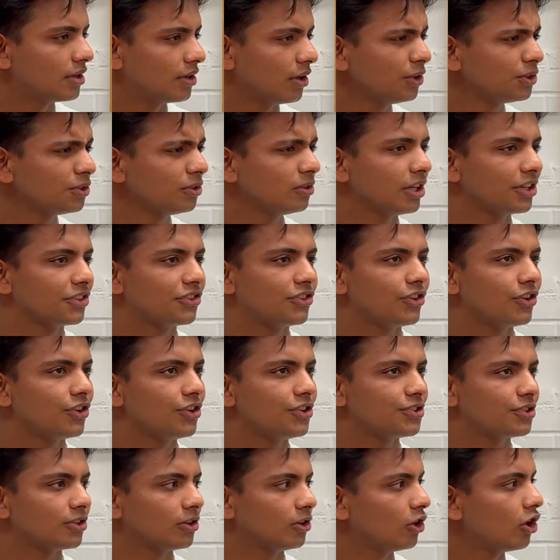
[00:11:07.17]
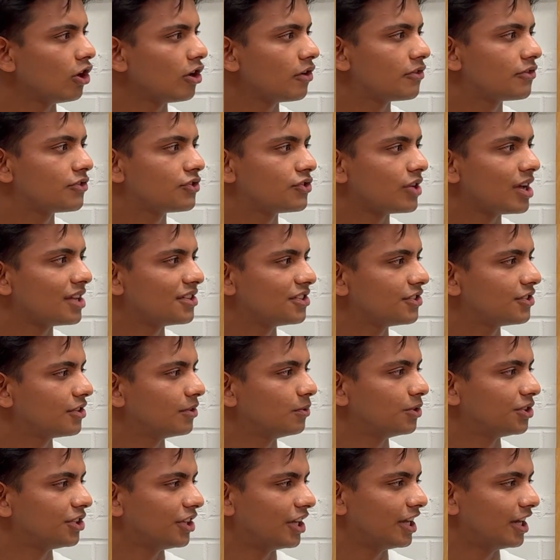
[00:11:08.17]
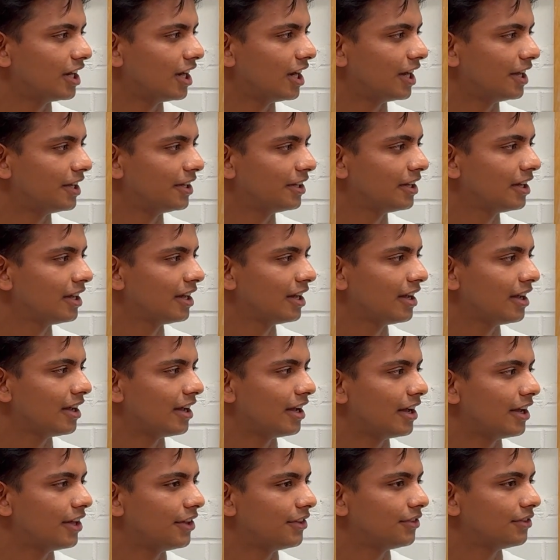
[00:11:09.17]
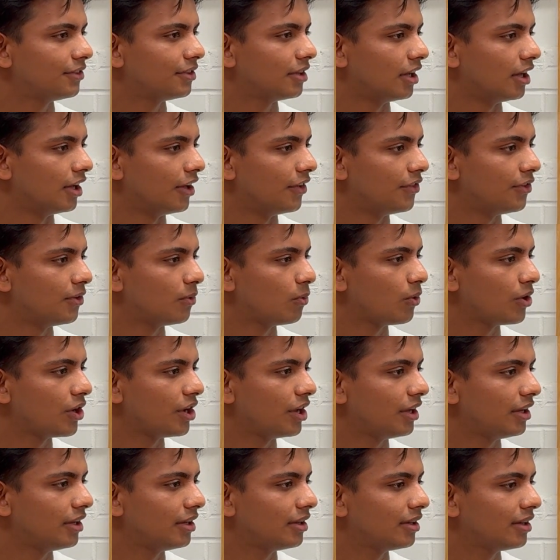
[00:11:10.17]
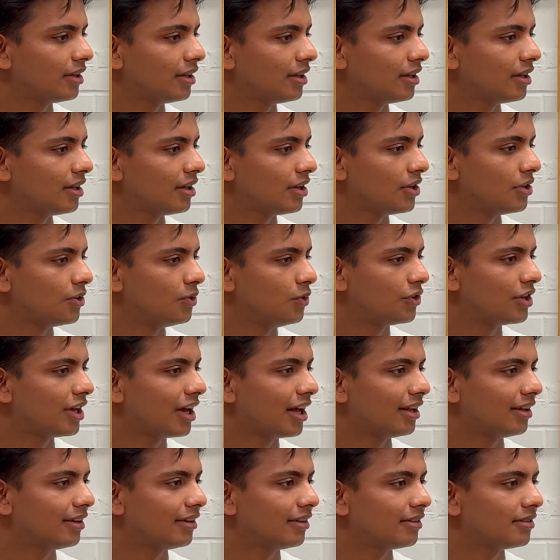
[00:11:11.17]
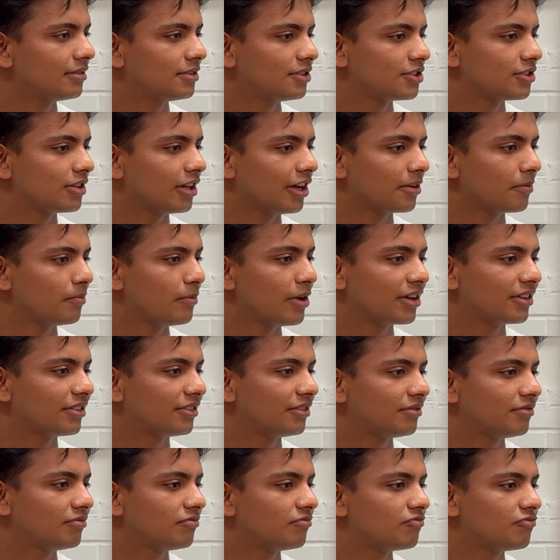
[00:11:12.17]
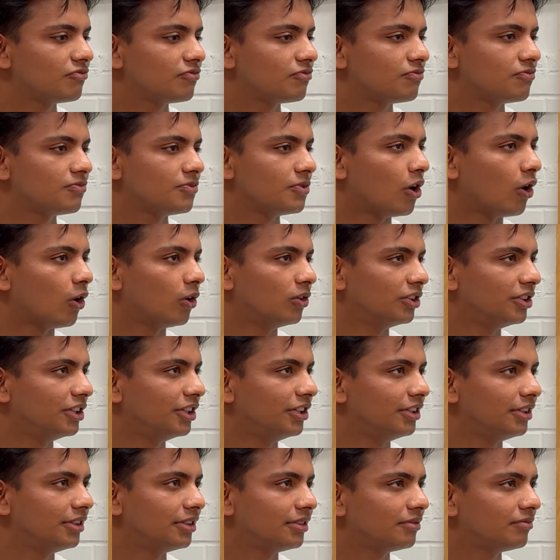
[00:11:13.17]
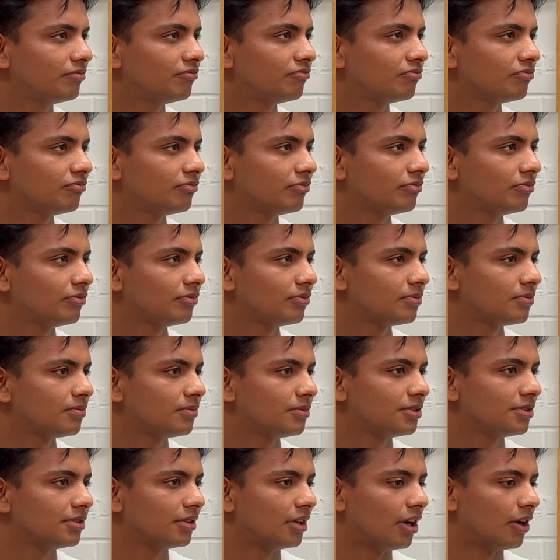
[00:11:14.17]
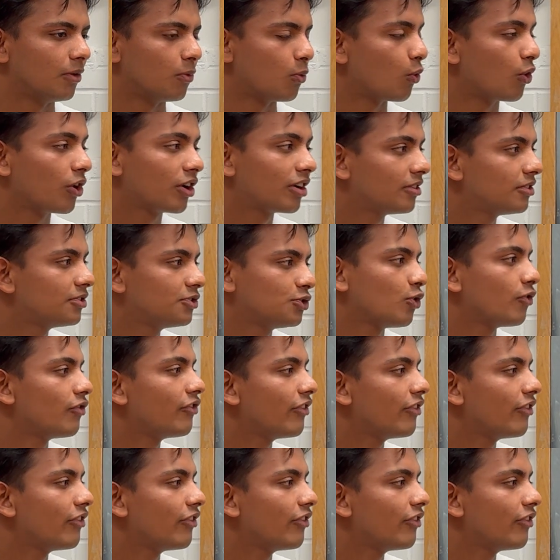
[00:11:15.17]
Also, like there is a lot of transition with AI, and the way you can just, like make all the work so